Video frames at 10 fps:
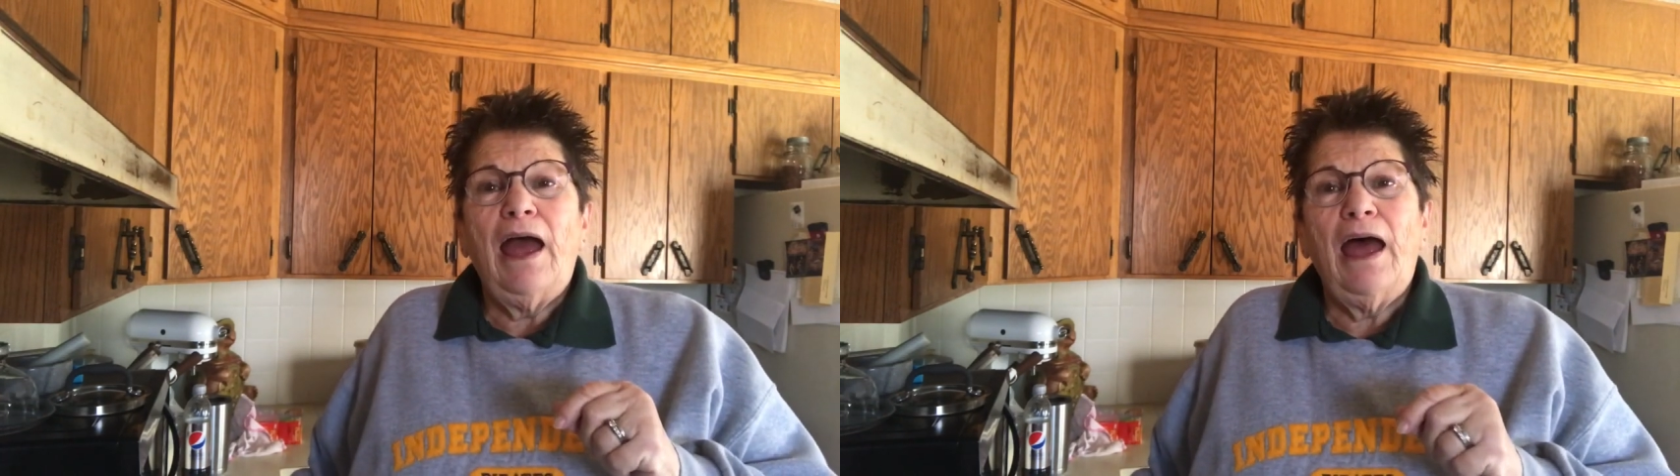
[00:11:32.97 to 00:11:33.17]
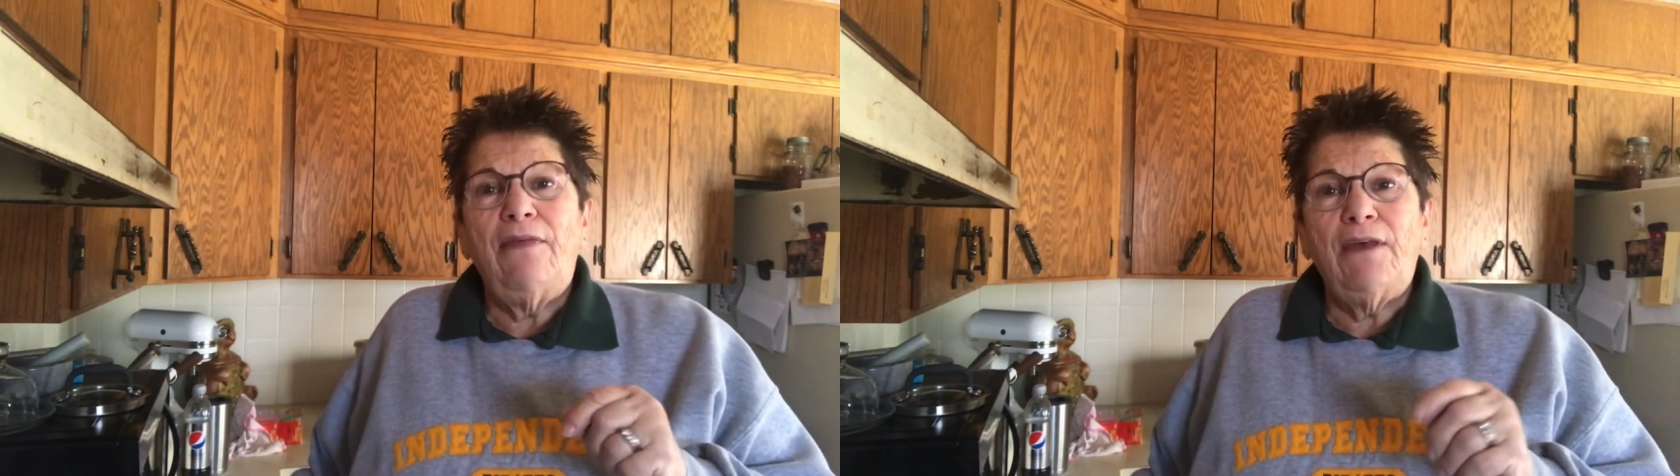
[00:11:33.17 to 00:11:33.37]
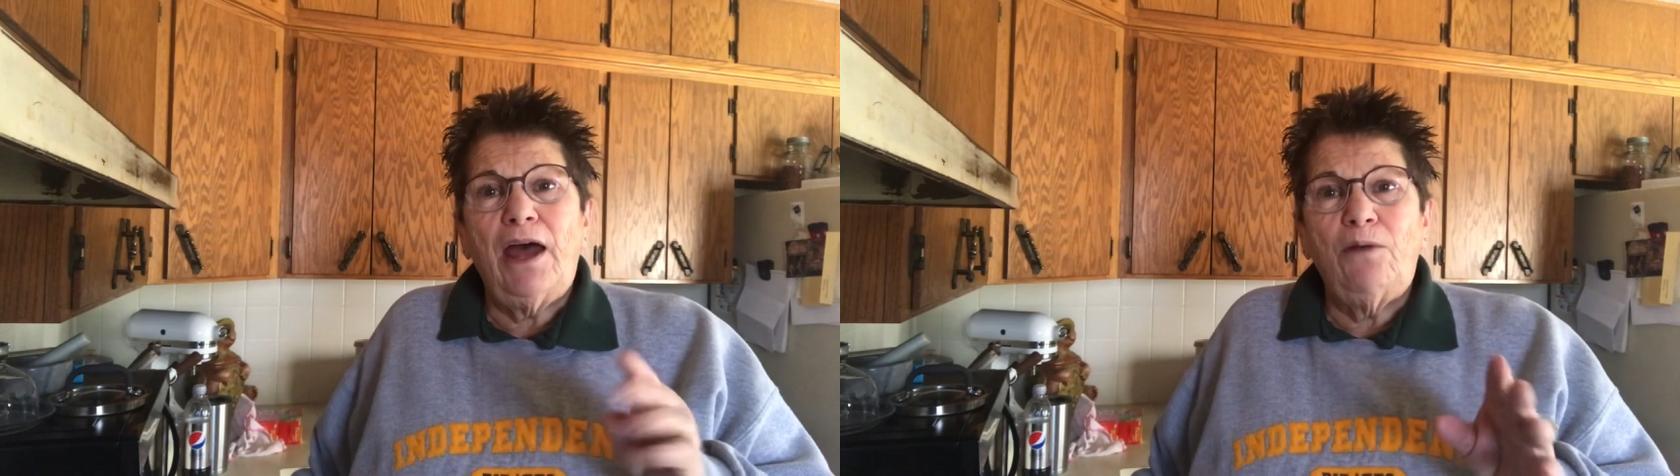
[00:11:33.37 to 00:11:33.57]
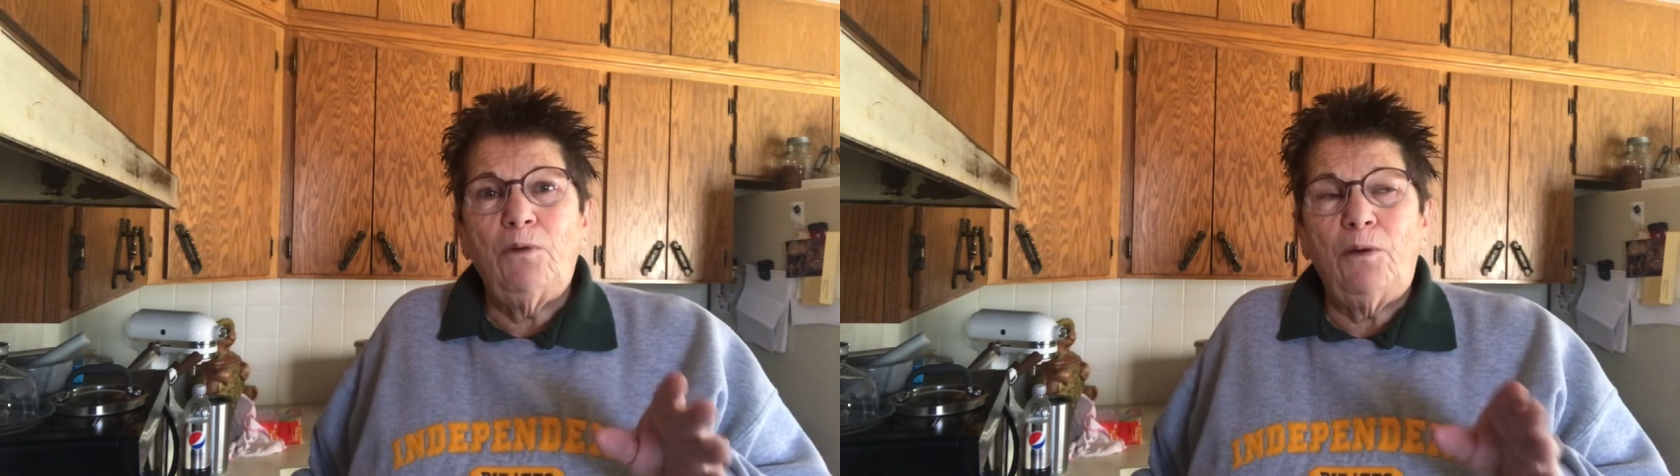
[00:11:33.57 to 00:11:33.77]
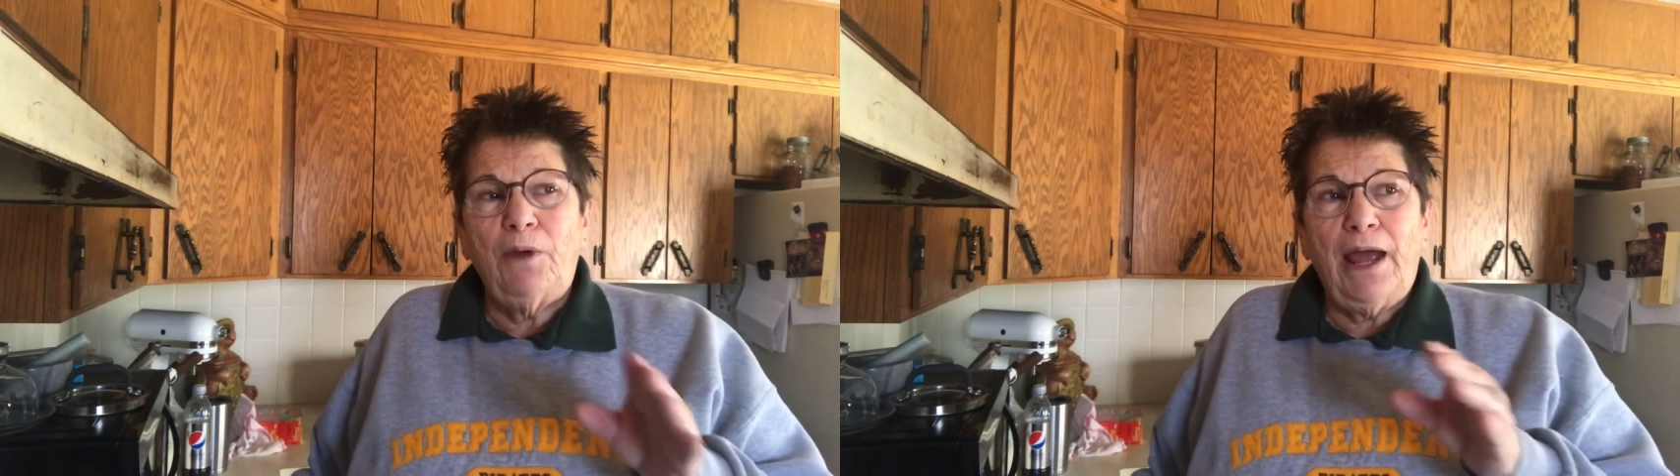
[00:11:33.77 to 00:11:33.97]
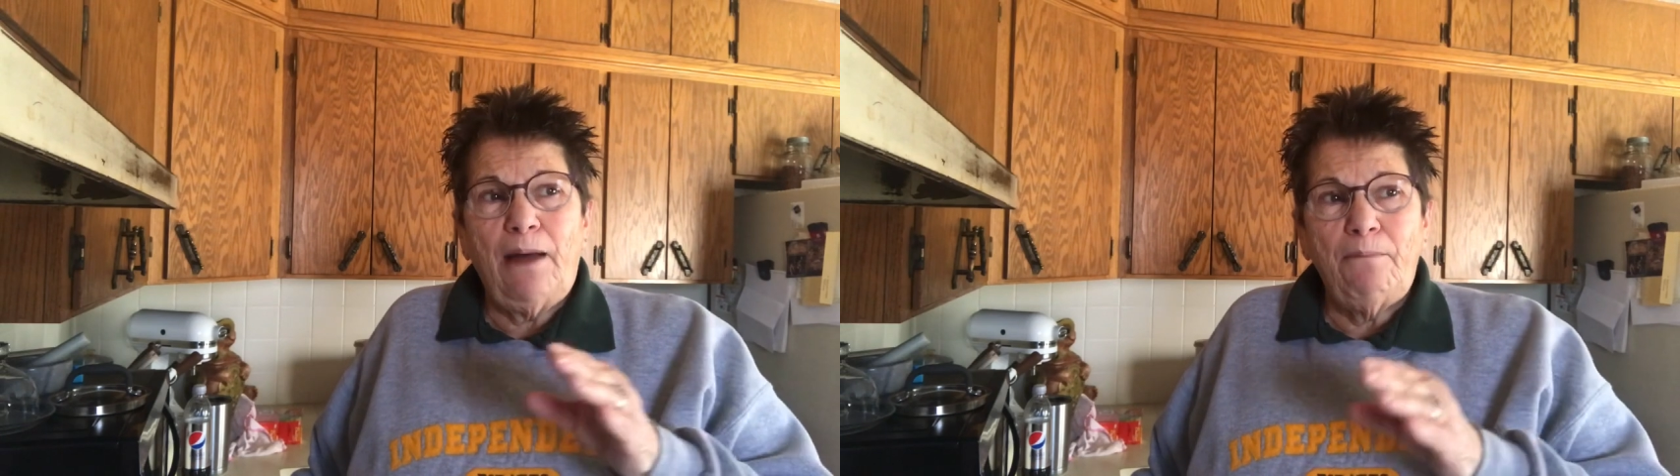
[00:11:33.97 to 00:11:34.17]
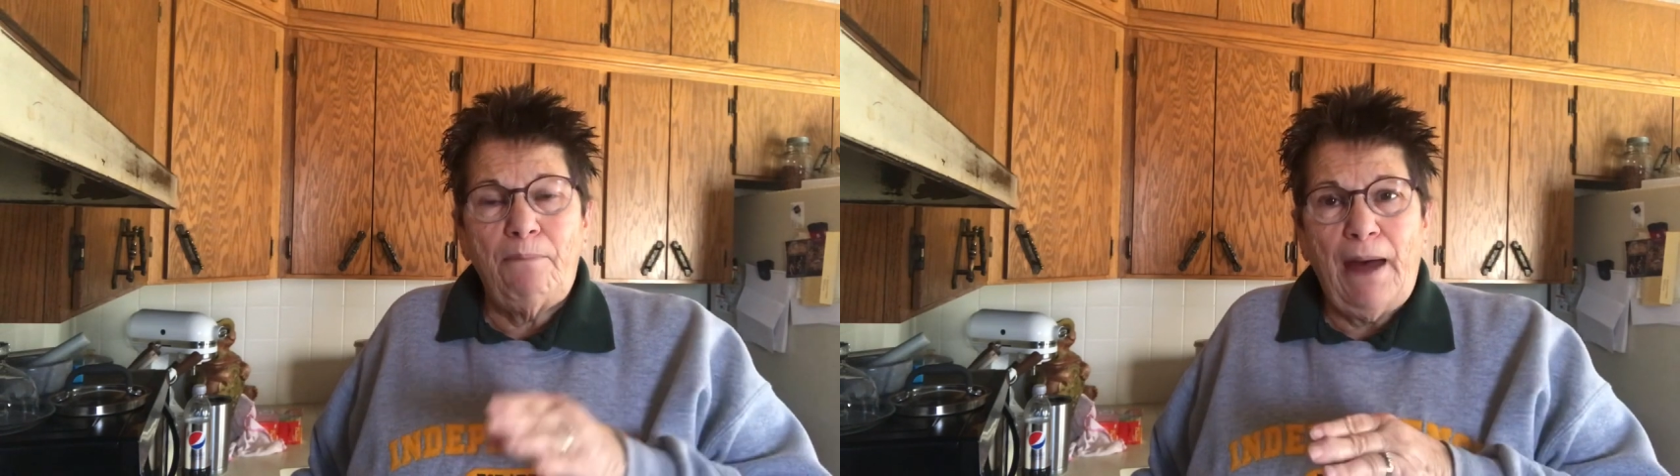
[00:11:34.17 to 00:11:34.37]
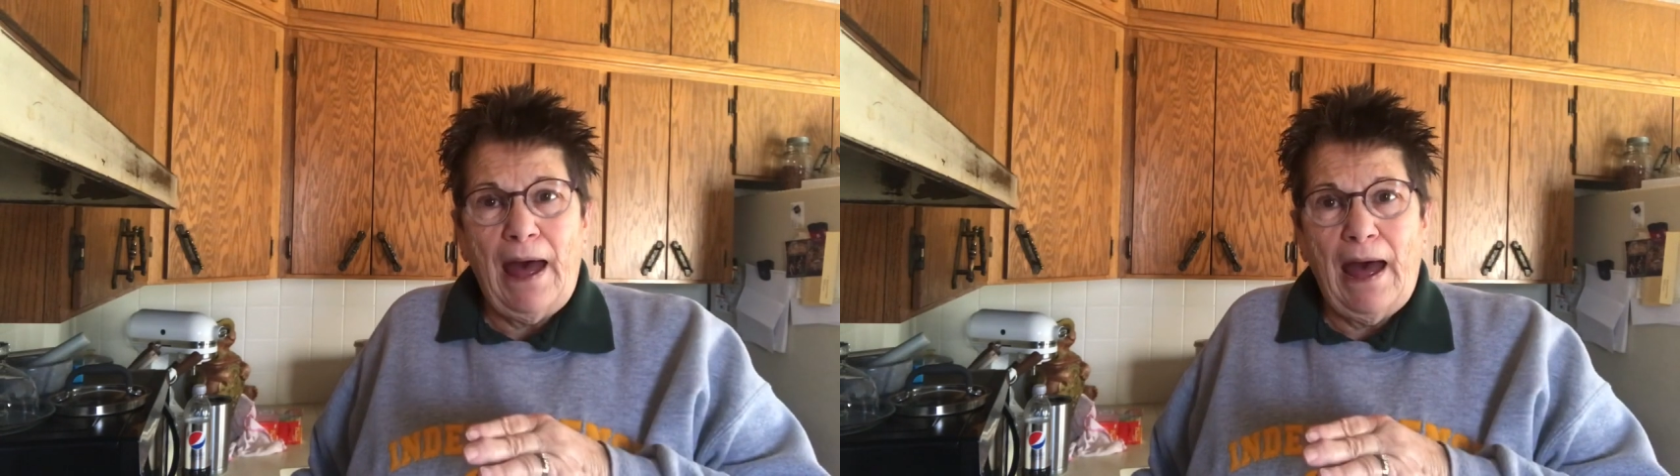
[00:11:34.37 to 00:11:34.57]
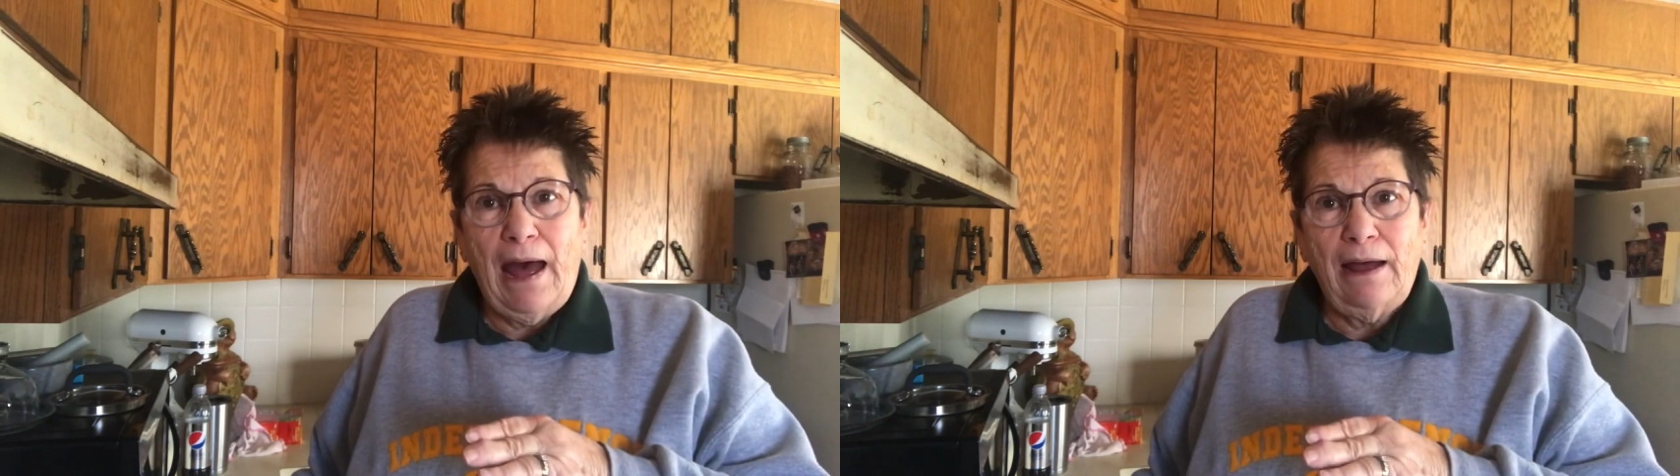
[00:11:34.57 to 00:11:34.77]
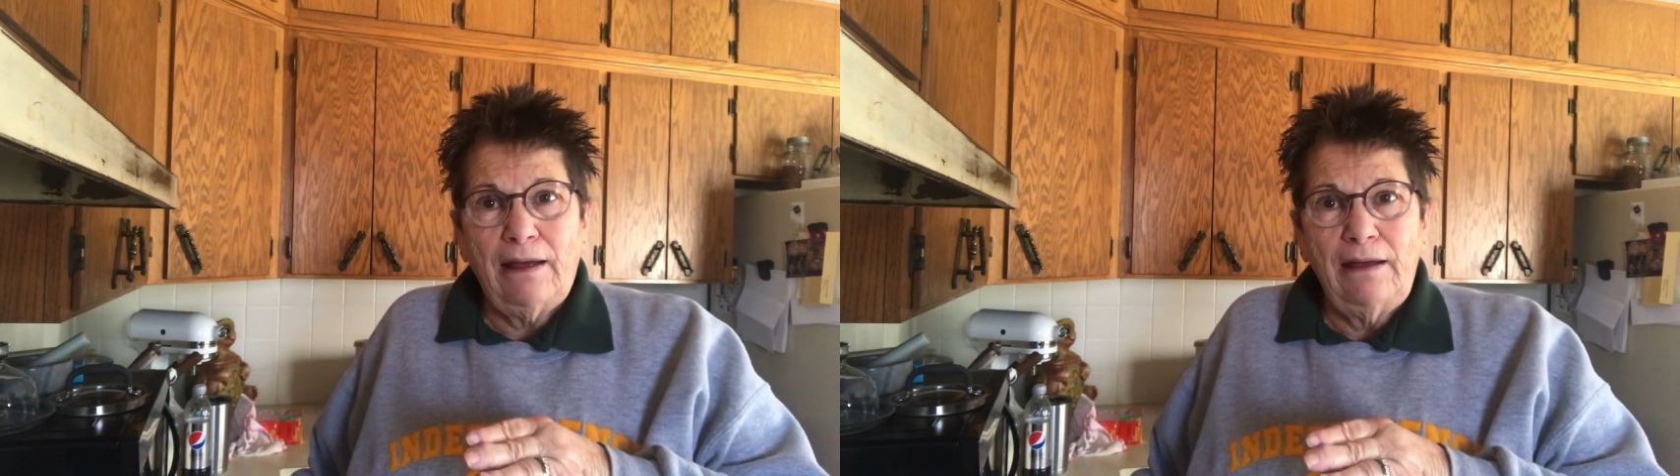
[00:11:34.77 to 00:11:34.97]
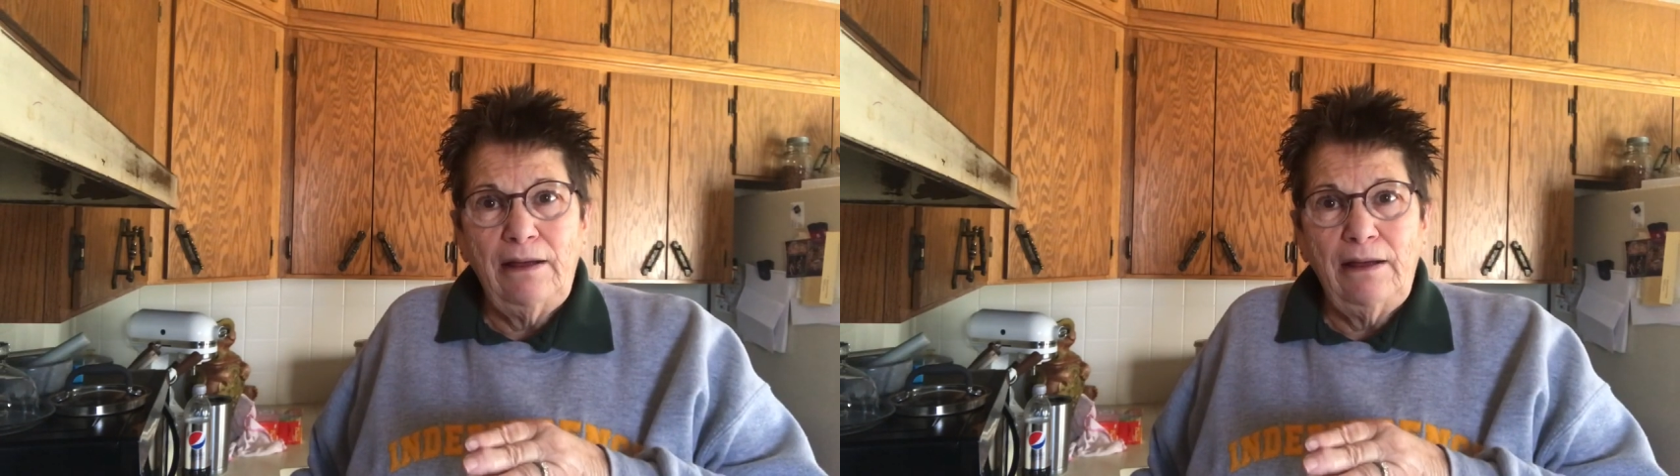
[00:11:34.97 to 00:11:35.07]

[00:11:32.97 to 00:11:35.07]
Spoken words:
And then when we get back,